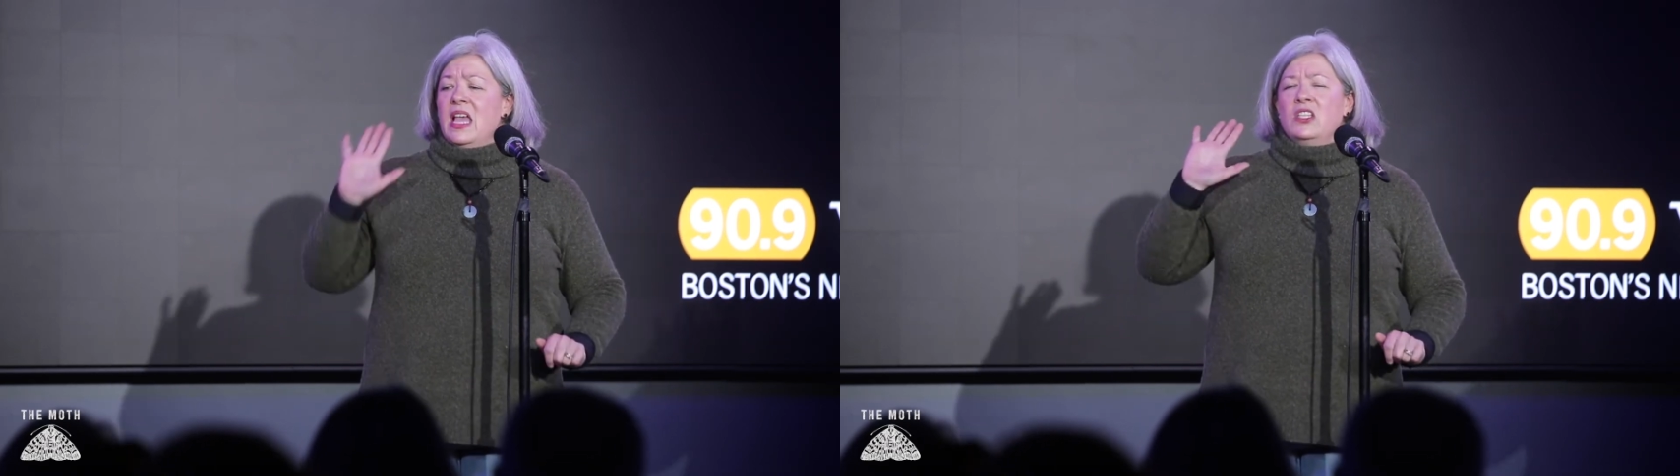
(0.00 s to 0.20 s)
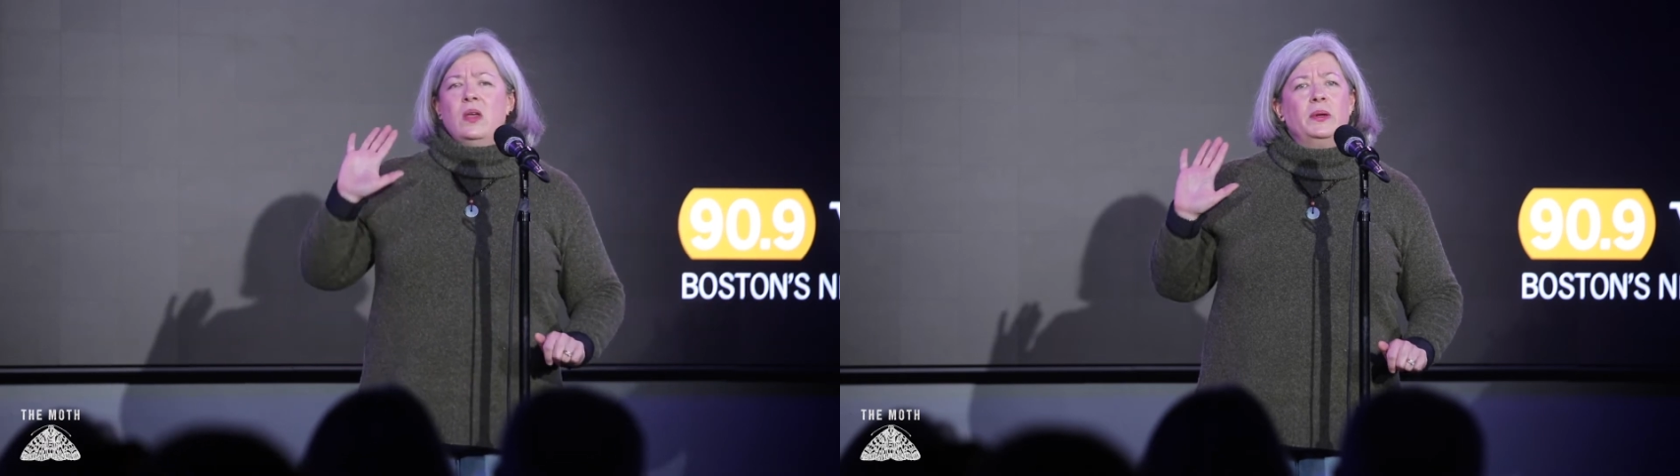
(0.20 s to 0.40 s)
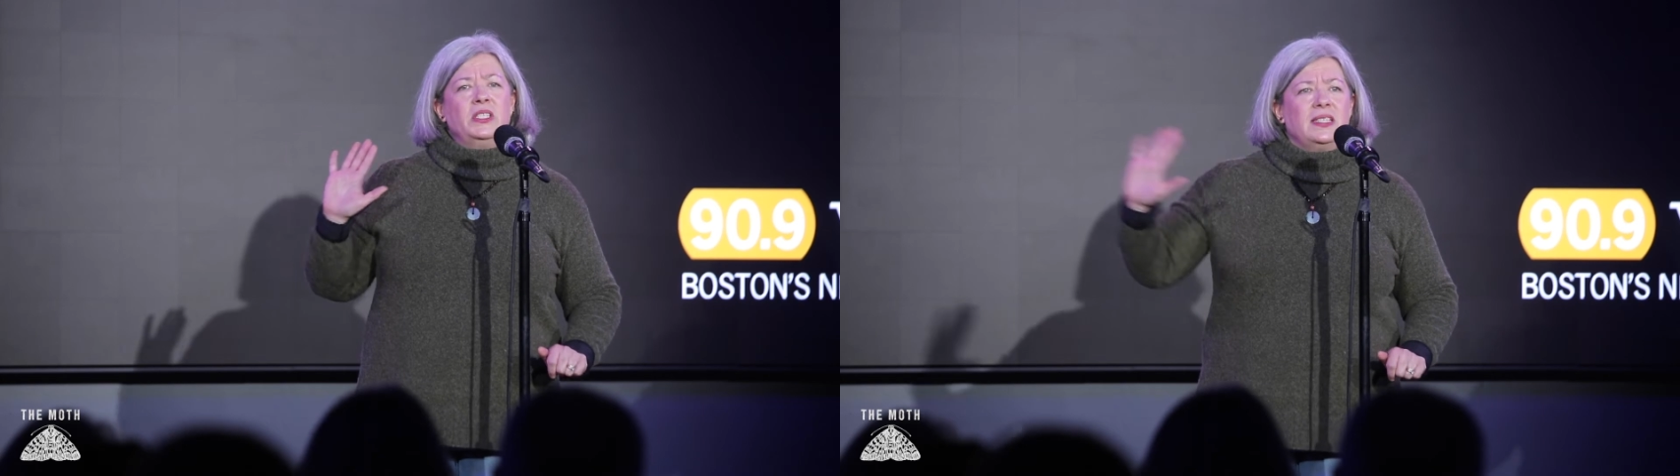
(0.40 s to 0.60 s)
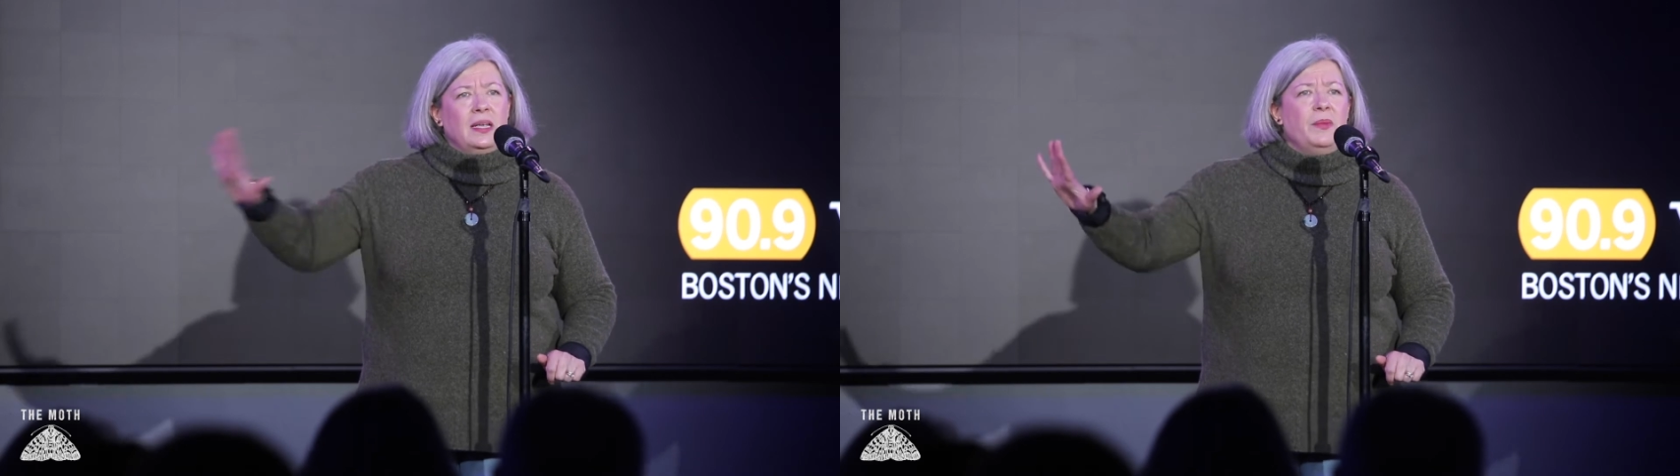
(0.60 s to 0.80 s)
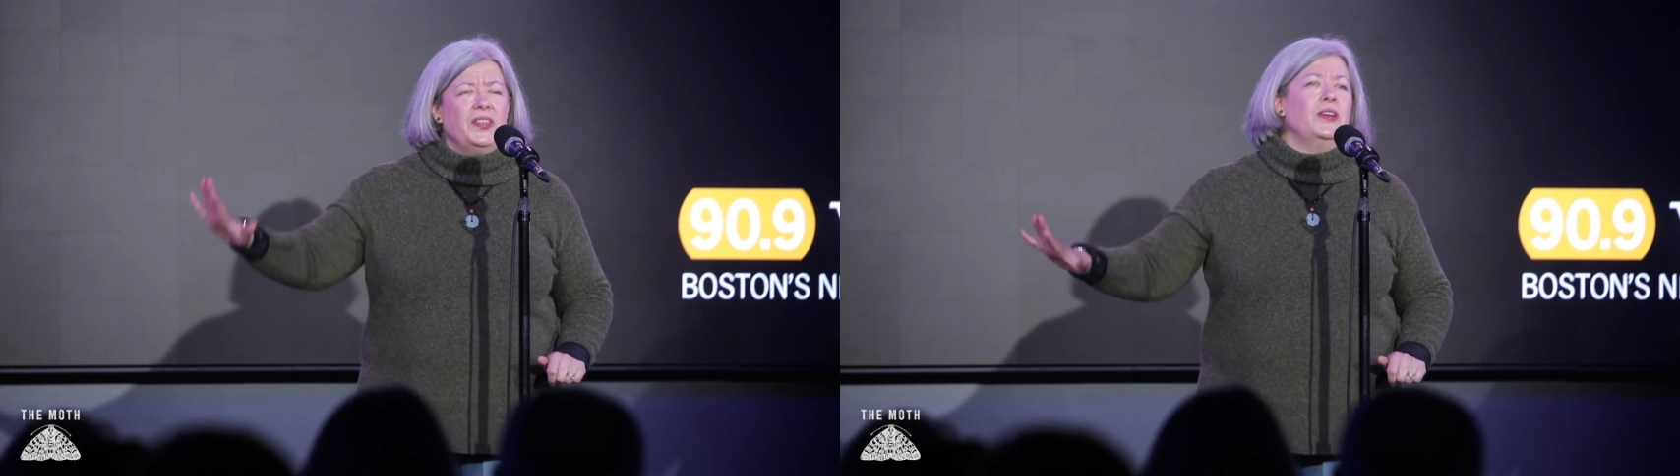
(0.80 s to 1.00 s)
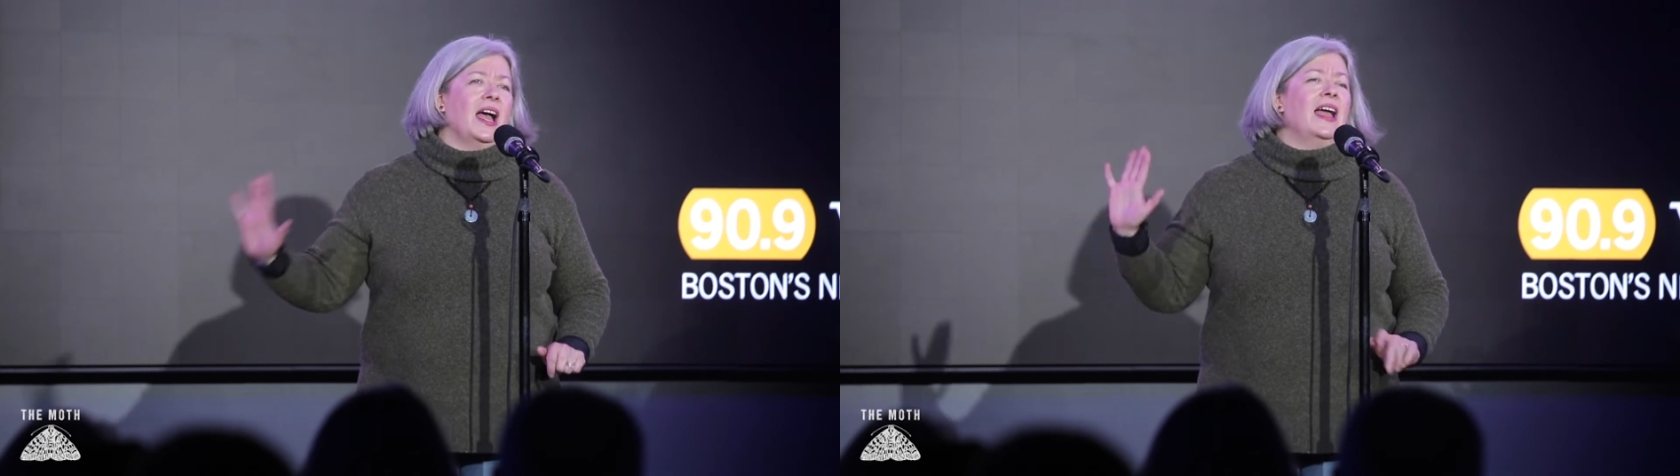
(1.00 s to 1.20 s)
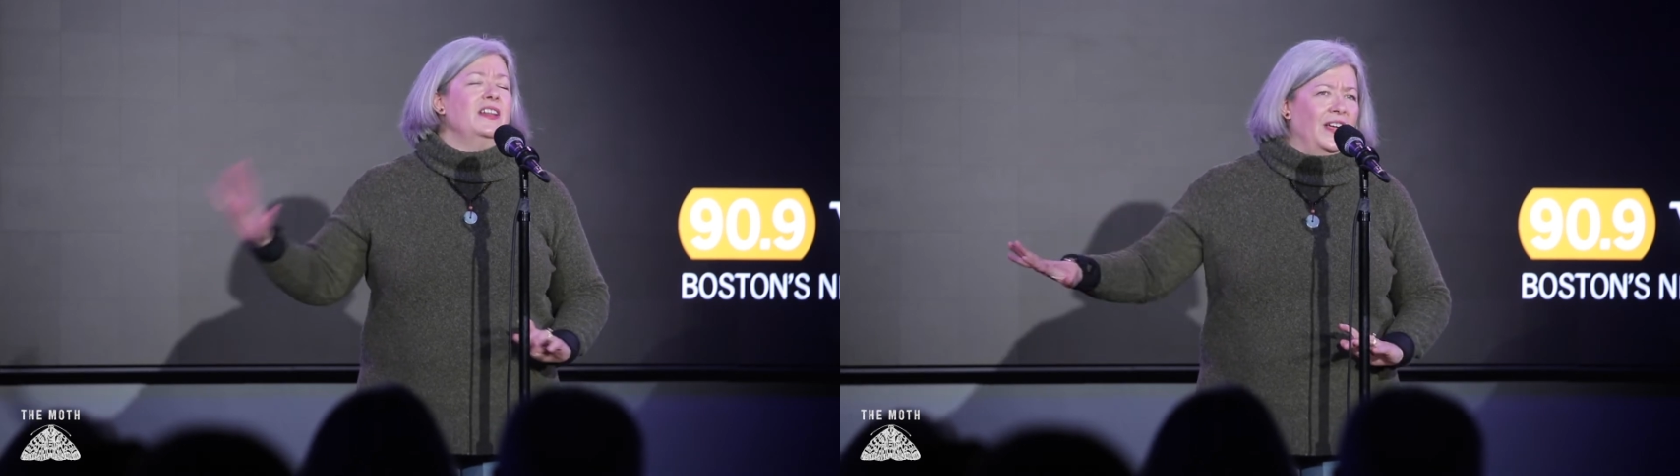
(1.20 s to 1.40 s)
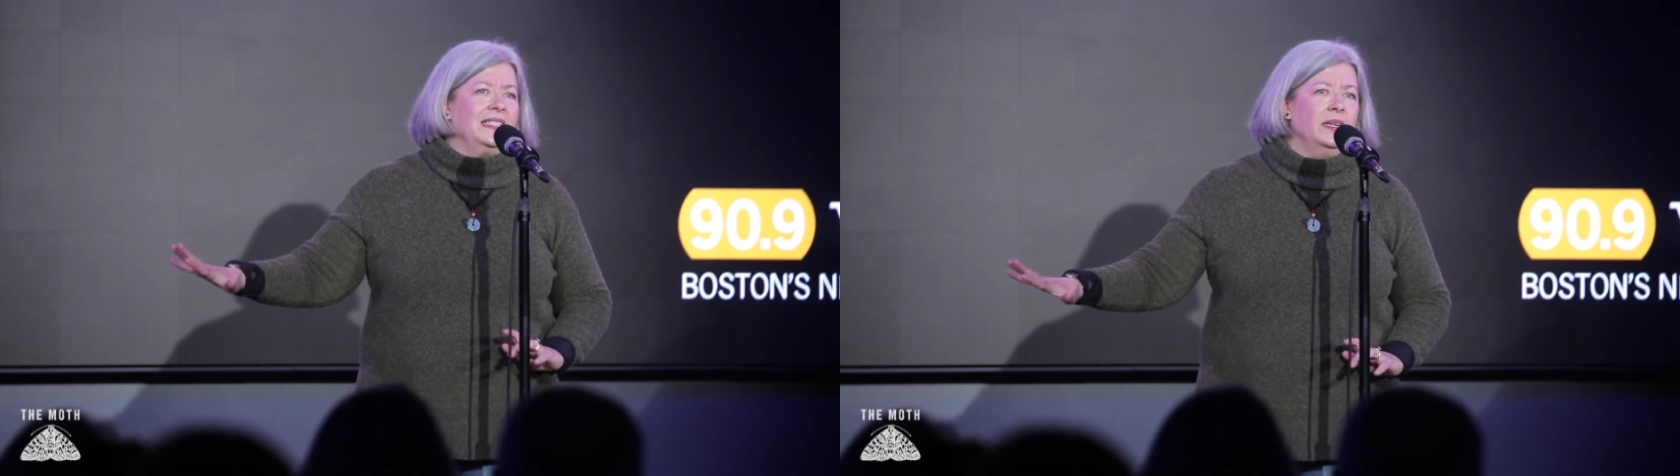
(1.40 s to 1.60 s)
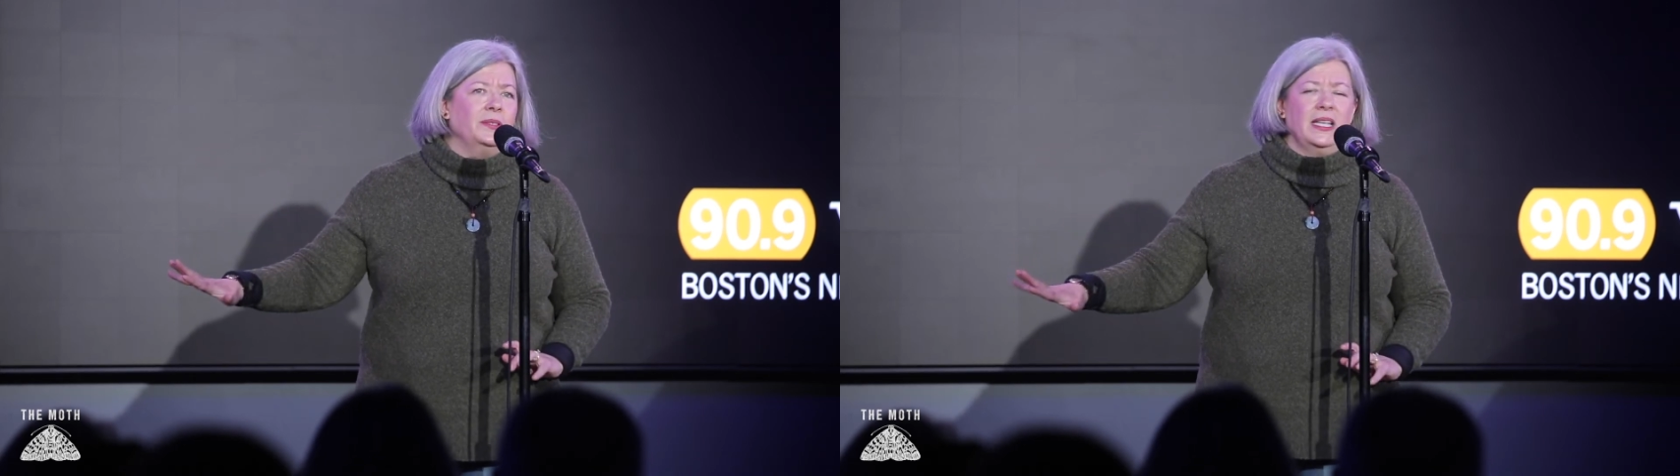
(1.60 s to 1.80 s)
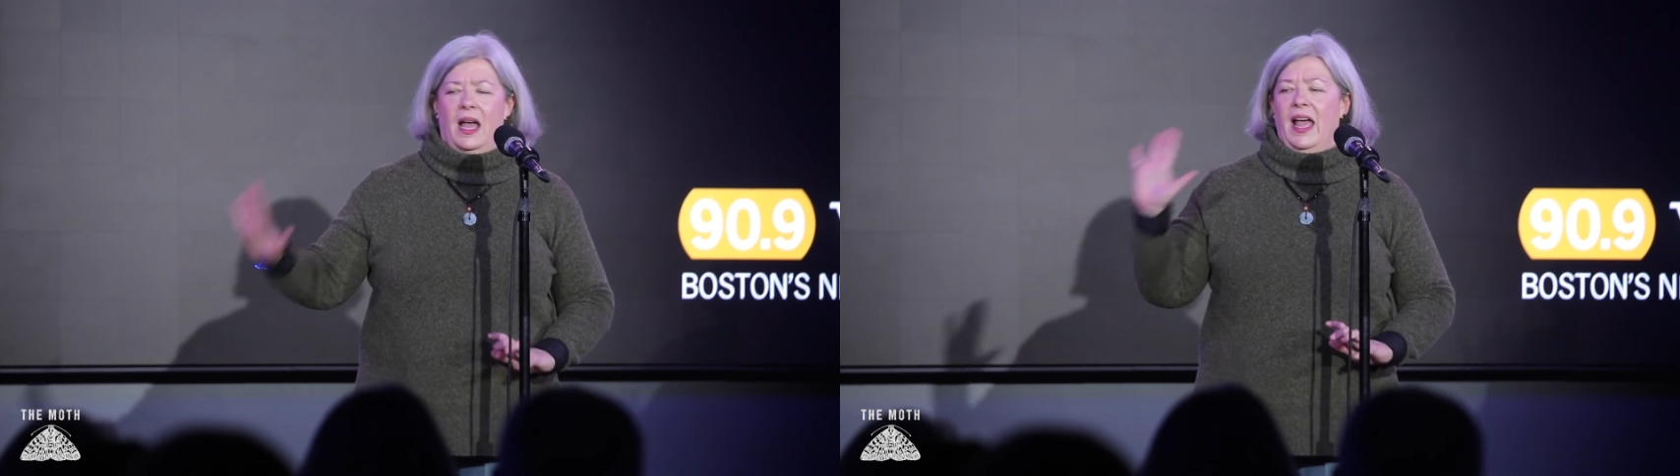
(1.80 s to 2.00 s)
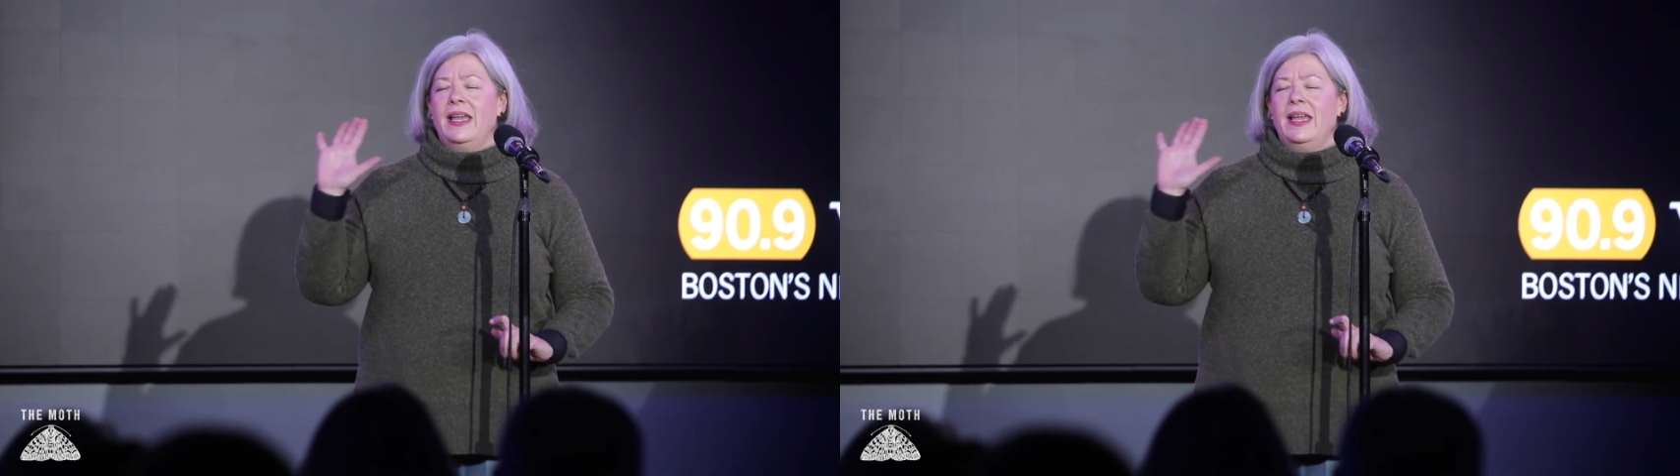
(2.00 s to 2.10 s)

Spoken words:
So I went to some other guy, and face it, it was a guy,